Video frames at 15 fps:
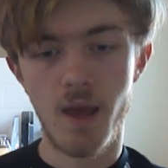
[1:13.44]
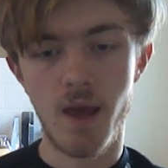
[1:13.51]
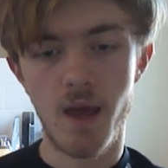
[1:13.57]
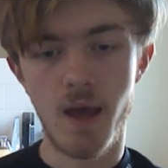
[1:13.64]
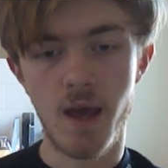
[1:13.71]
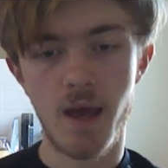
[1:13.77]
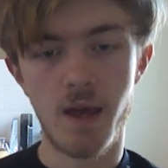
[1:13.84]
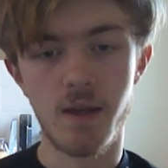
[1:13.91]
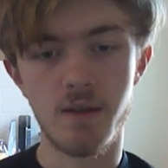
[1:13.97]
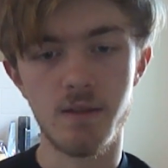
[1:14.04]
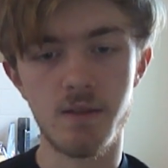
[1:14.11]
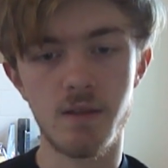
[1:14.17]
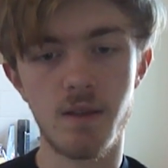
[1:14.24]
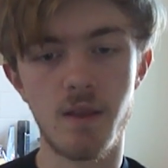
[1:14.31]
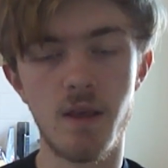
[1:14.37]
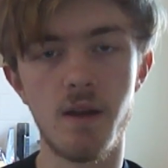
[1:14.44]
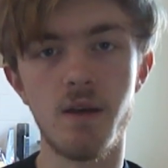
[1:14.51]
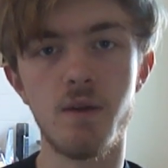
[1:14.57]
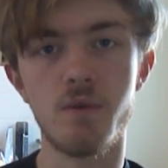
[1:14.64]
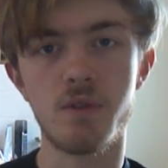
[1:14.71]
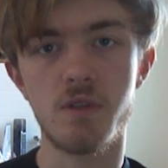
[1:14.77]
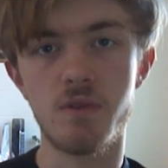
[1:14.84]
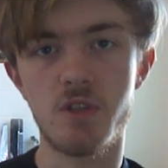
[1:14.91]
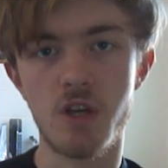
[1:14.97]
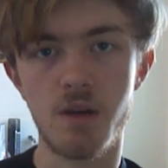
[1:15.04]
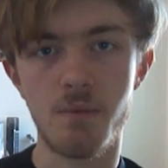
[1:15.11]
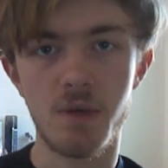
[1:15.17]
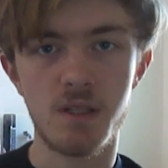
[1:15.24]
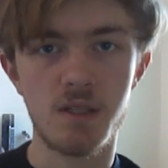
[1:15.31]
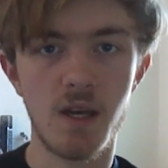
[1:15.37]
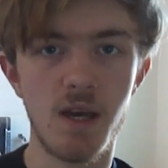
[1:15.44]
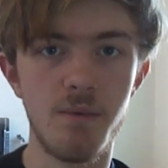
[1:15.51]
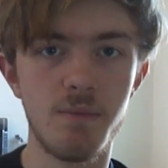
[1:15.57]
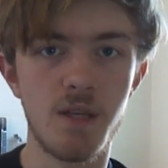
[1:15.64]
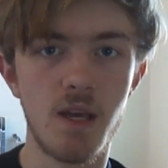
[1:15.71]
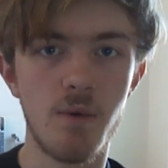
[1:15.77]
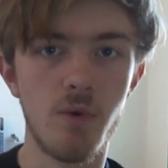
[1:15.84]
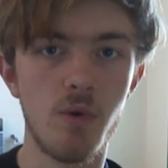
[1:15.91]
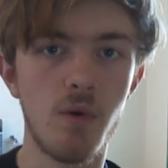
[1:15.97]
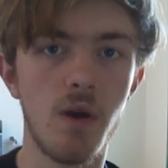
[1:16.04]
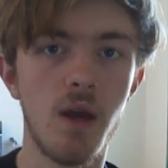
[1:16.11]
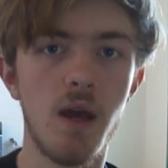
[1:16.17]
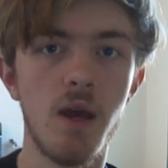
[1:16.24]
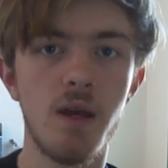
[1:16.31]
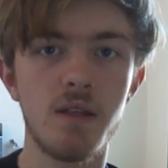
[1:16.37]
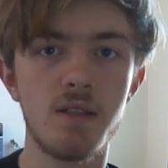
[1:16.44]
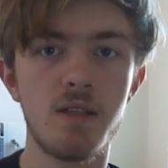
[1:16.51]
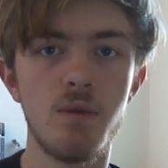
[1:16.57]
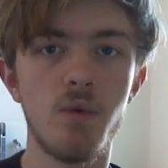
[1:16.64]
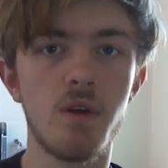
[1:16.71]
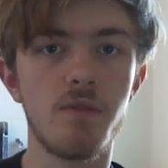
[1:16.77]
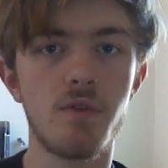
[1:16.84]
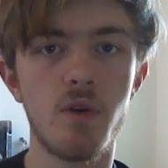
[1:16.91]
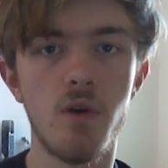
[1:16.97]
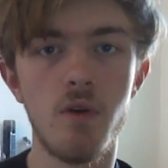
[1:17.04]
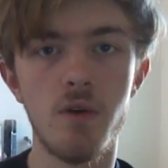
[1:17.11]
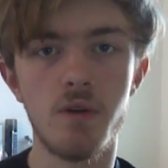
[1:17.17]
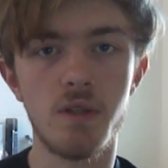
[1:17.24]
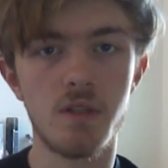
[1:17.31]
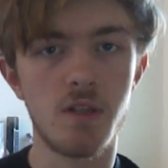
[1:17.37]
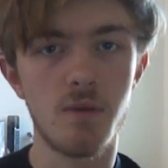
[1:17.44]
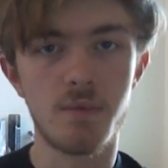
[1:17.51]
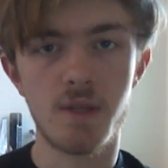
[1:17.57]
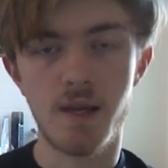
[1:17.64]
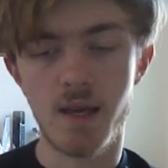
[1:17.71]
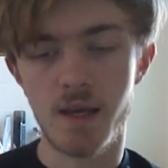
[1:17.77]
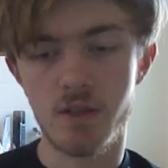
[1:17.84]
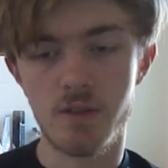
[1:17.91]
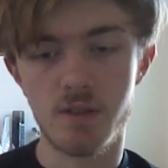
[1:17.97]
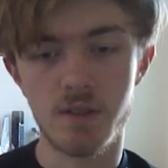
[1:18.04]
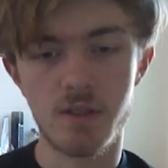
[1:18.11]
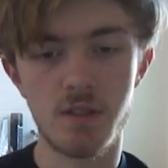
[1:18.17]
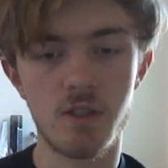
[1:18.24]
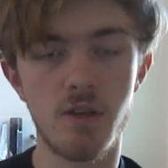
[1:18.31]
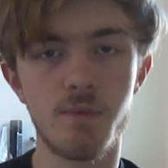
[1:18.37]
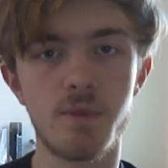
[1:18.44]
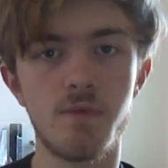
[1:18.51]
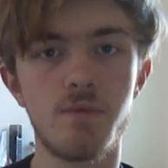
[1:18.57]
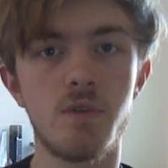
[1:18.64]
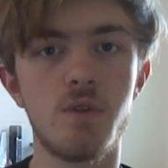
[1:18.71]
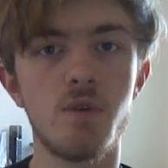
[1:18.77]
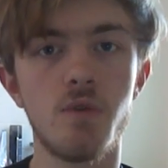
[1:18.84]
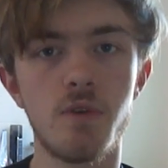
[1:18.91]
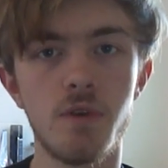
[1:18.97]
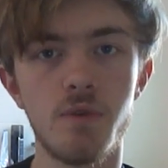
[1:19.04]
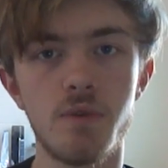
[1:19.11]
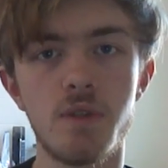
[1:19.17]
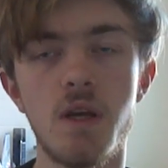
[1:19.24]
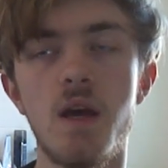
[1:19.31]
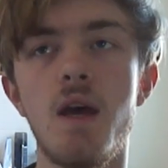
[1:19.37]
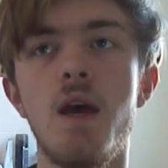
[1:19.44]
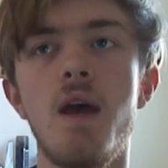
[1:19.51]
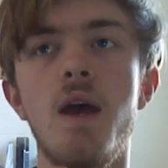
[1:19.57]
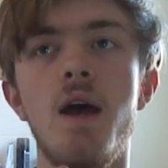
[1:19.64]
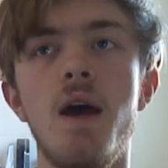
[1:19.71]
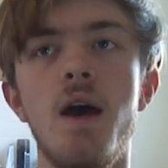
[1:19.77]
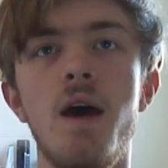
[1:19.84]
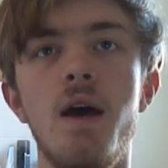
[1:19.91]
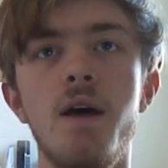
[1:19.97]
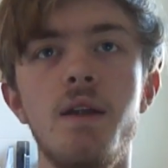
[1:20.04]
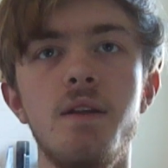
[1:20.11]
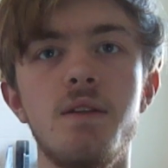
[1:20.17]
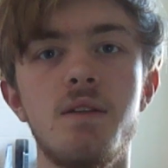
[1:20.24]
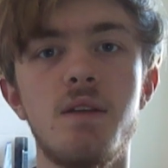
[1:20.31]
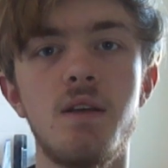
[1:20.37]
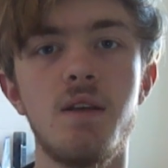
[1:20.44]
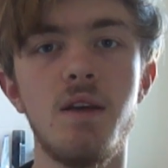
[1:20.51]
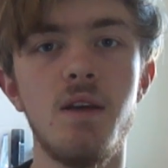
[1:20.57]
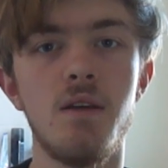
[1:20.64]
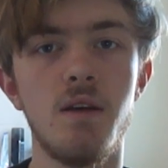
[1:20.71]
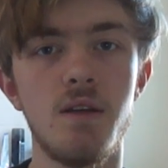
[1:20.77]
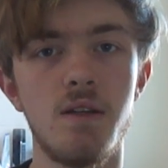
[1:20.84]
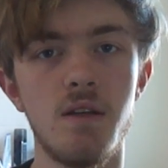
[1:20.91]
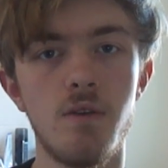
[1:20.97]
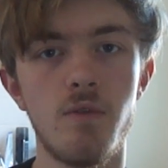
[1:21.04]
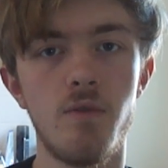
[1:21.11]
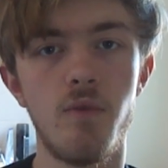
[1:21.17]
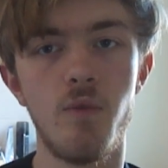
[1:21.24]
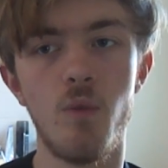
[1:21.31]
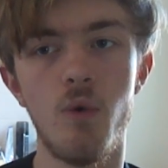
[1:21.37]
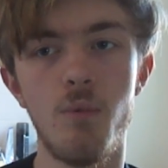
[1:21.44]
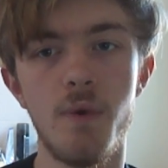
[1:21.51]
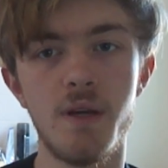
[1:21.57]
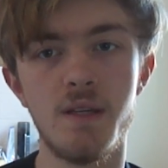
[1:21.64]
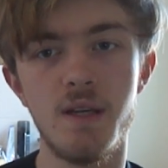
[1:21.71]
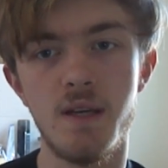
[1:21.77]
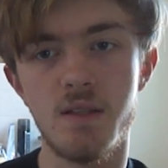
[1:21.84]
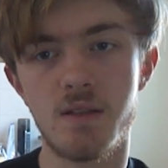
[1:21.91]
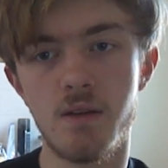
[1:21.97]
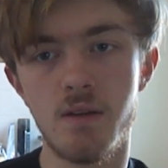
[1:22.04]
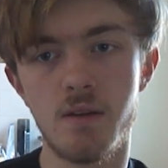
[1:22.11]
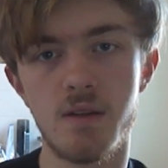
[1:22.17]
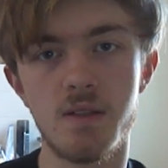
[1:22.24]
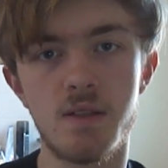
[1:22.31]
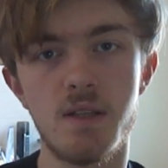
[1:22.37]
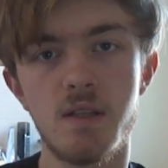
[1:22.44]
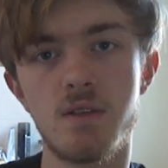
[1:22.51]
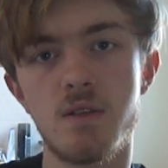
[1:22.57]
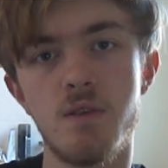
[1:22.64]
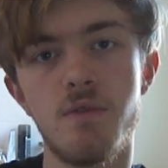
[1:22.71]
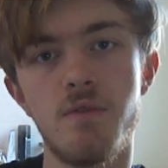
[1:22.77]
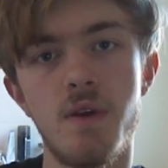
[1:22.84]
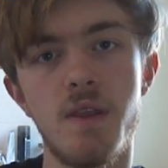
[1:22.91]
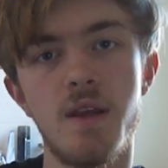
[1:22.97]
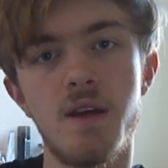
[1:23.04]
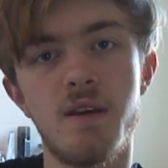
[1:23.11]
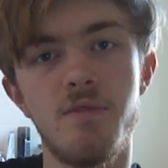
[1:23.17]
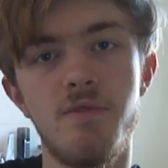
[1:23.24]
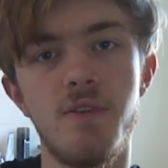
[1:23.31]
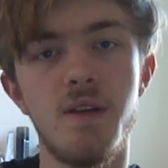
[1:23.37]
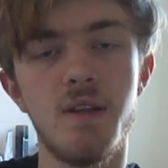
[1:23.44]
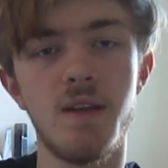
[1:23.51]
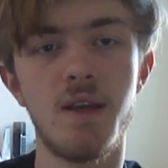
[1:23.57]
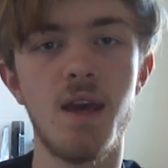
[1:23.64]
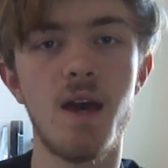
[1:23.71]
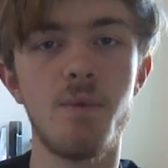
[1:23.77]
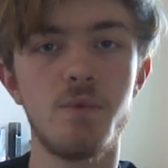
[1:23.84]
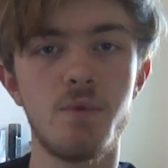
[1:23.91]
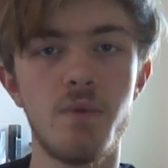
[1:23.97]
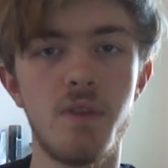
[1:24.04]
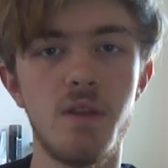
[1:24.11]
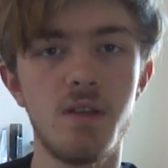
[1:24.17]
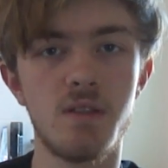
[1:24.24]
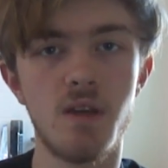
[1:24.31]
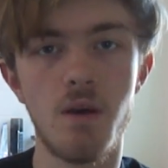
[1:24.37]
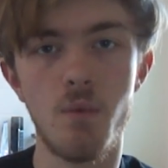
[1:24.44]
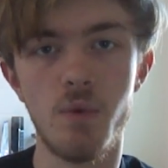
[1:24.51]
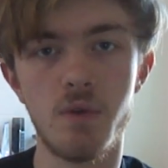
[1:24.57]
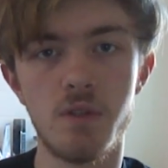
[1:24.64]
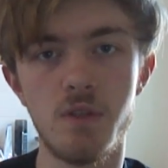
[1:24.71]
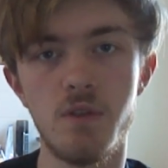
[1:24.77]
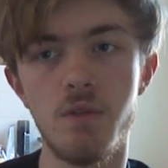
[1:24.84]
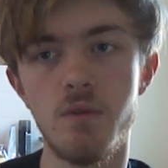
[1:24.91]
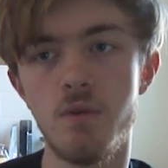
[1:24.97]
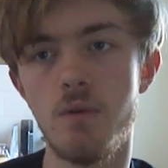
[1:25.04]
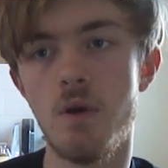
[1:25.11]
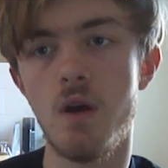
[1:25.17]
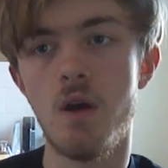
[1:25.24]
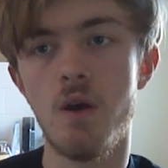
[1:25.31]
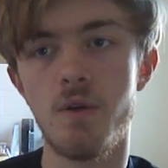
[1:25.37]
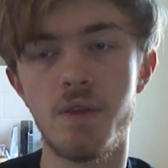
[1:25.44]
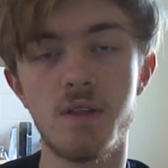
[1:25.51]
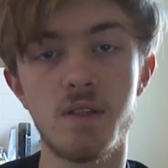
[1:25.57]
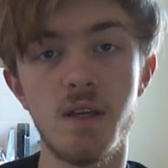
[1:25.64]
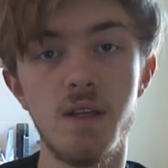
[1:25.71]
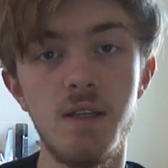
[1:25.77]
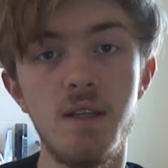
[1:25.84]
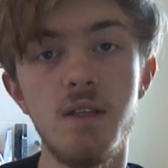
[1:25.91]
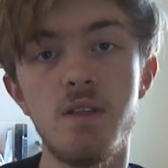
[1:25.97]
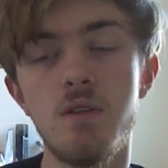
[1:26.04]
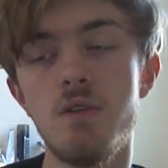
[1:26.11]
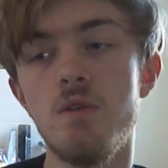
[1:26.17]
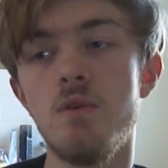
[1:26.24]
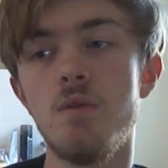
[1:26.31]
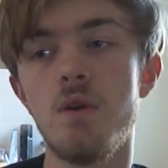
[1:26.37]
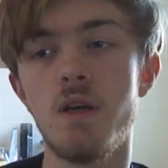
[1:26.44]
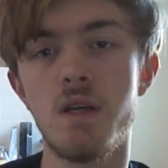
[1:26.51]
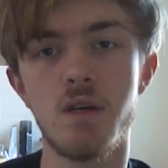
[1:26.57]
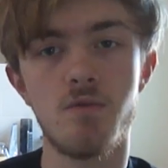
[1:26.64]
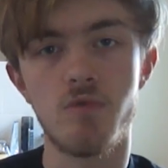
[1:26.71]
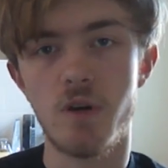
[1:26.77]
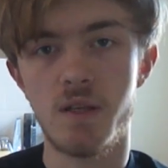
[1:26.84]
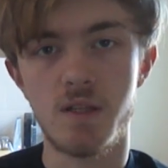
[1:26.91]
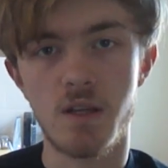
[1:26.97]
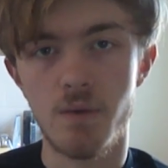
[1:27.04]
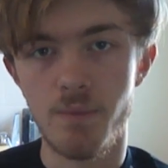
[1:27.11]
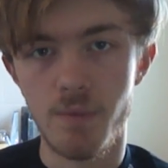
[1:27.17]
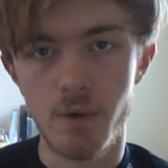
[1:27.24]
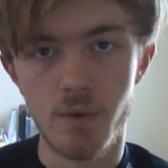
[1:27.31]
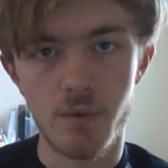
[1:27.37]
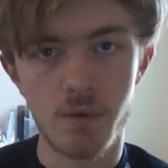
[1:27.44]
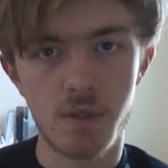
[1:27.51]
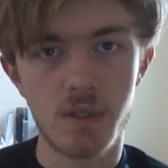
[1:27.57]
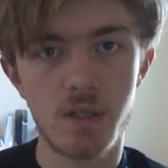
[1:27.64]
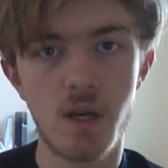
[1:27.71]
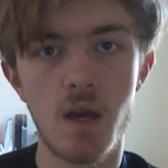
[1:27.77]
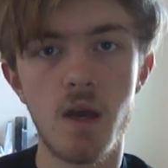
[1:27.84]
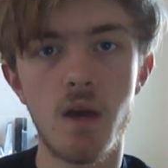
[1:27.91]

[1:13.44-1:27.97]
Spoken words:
And then I also check my timetable, see what I've got on in terms of lectures, in terms of tutorials, and get an idea of what my day is going to consist of, and then I can fill in the gaps with things I want to do, things I need to do, like writing up notes,